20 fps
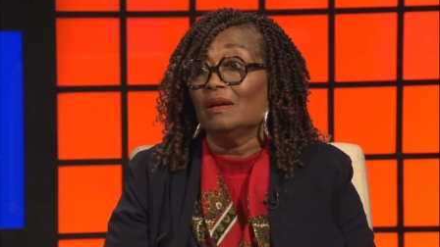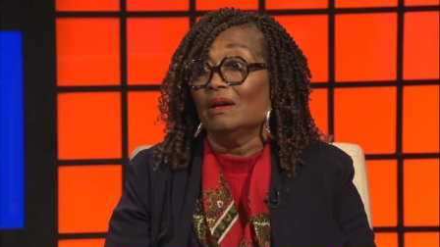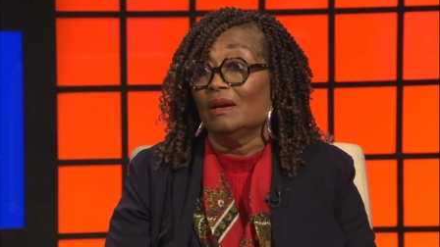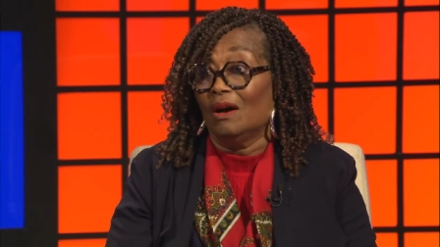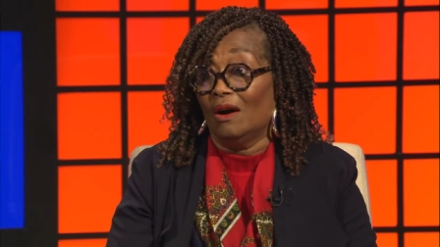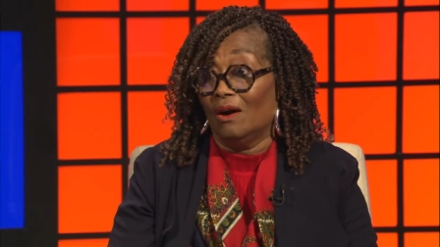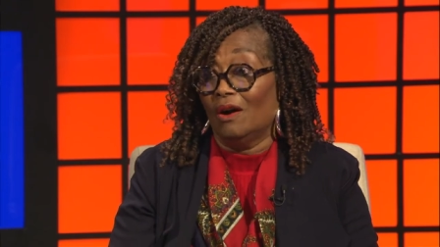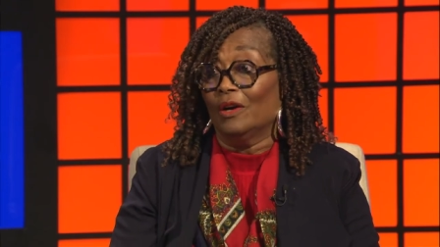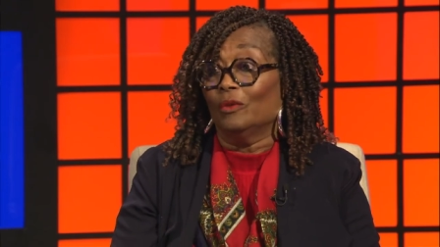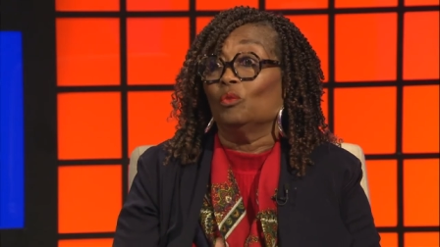
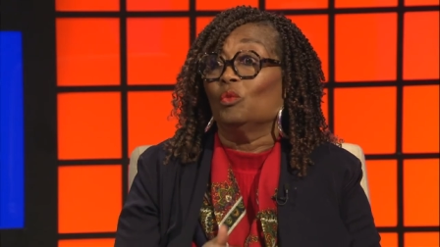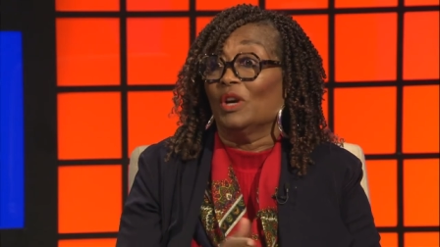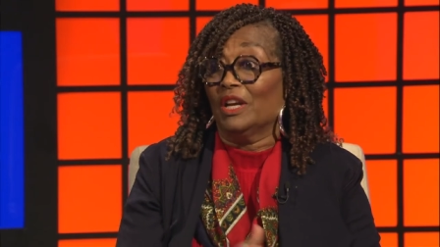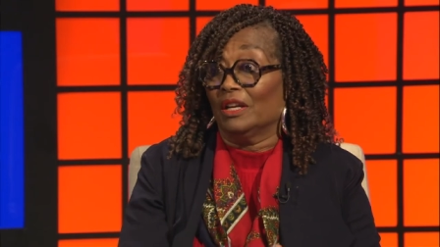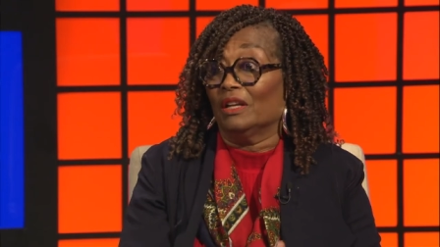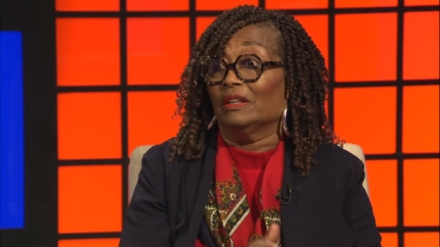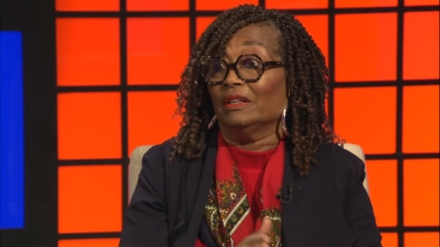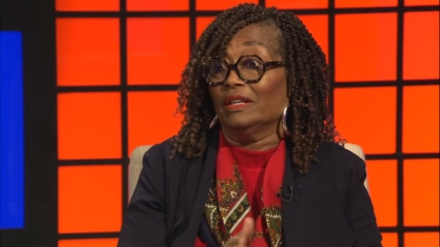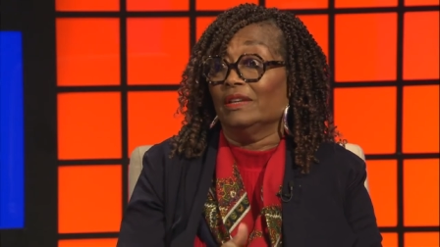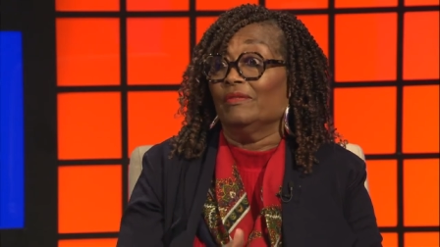on what
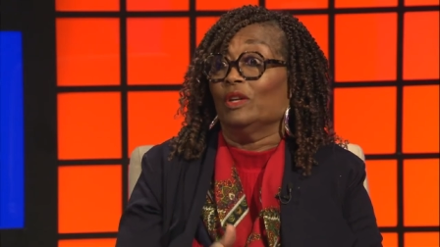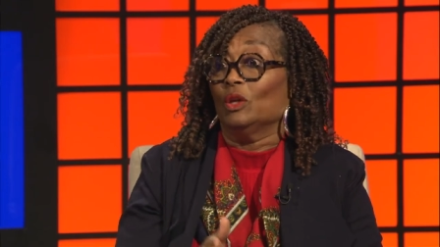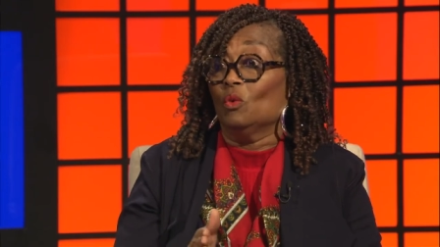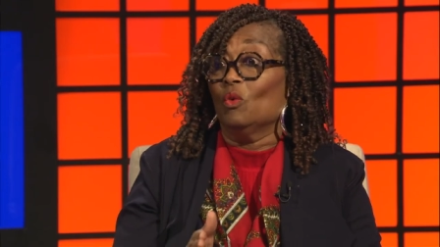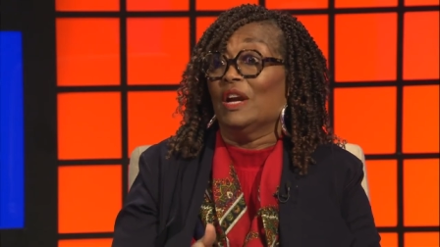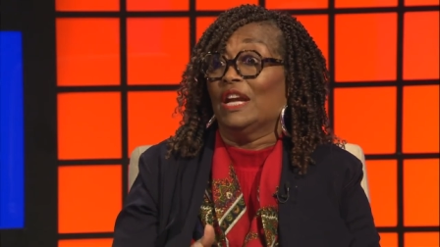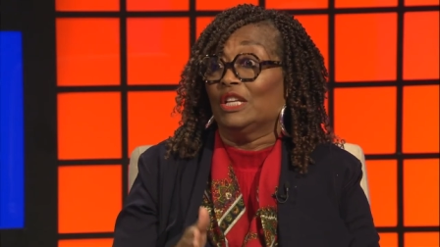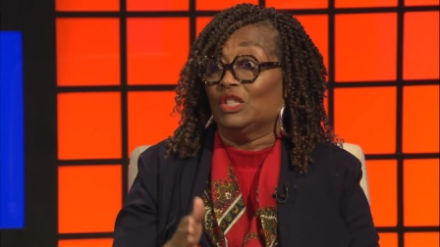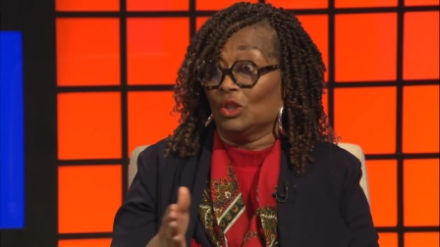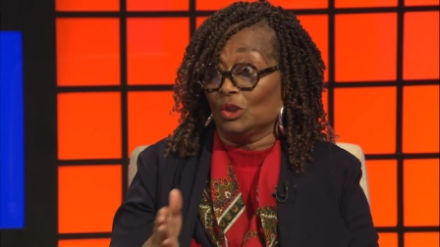a living
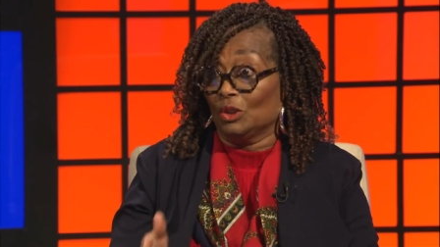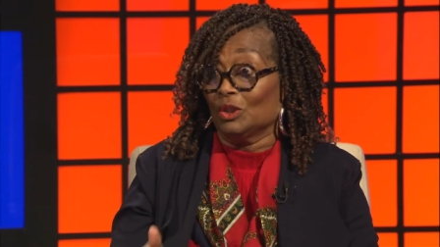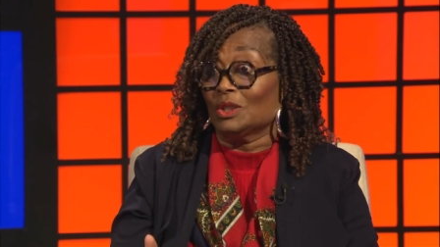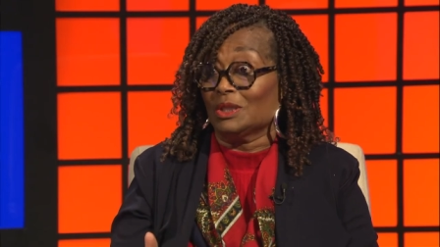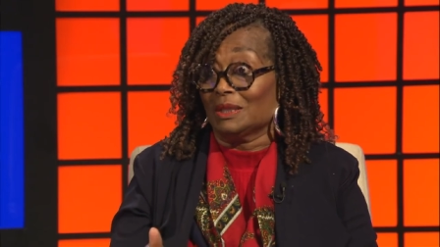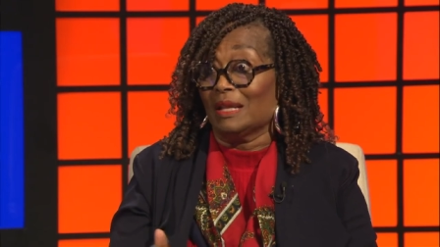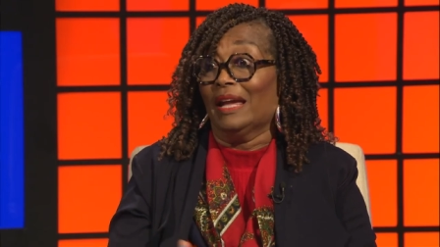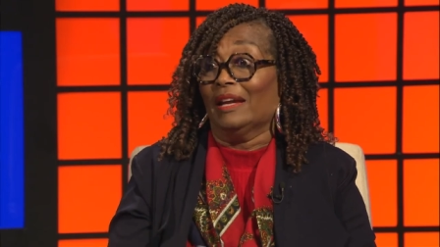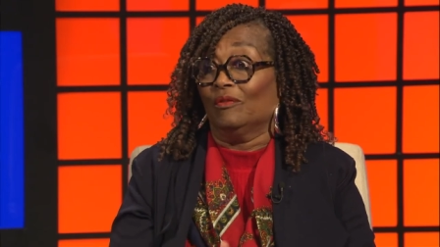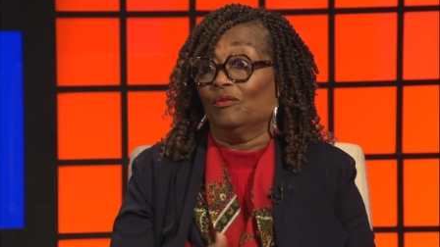wage looks
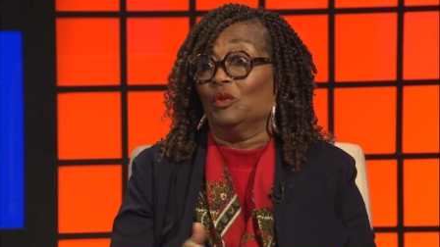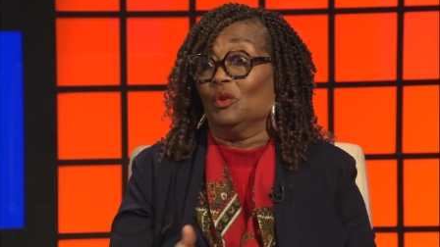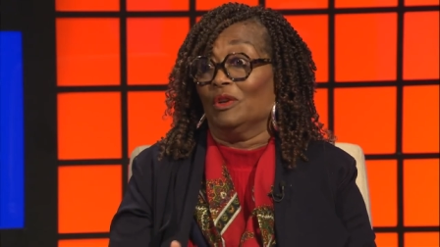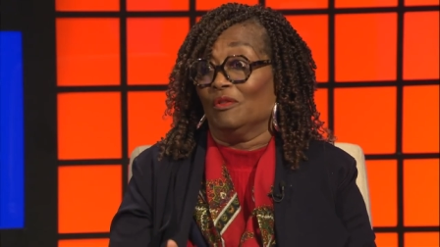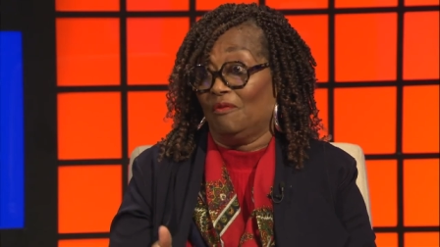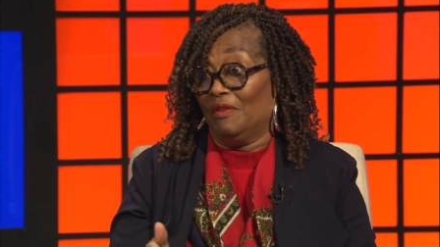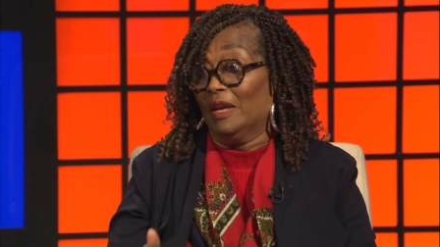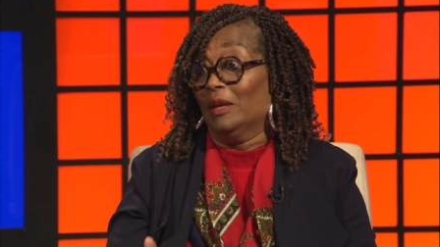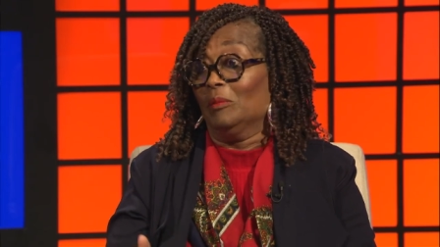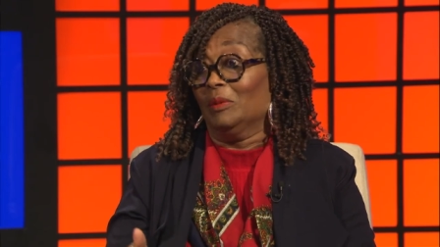like for a
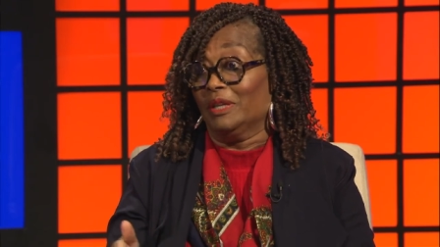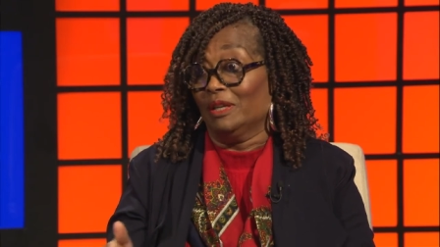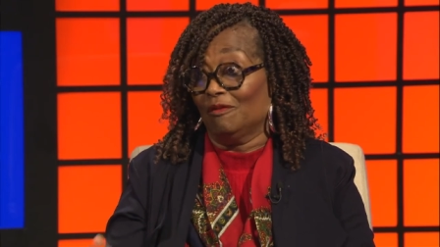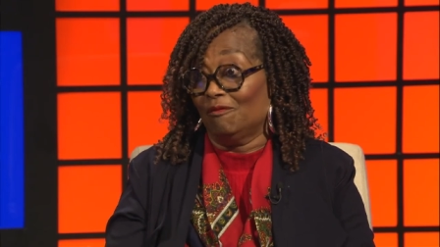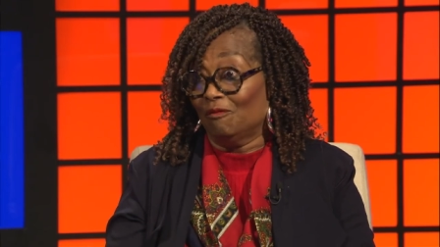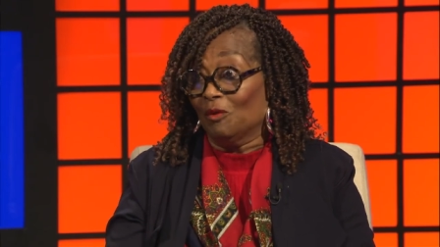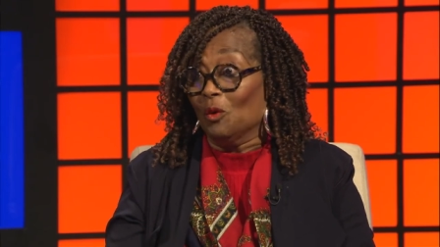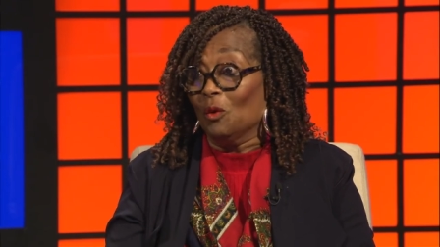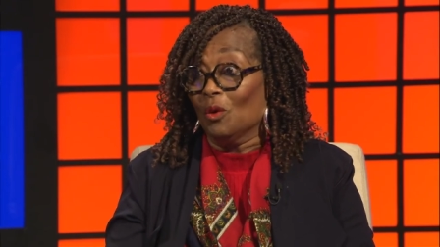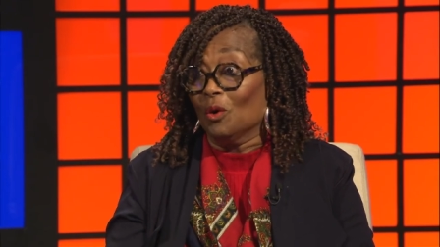family of
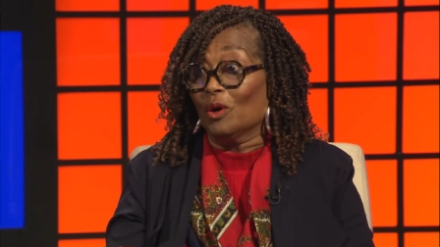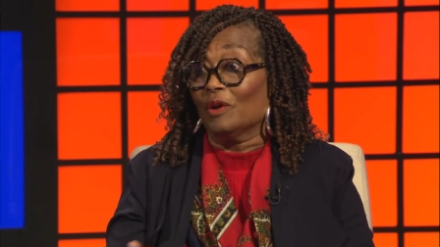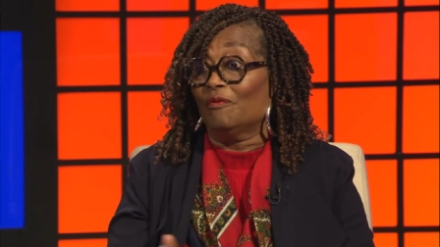four,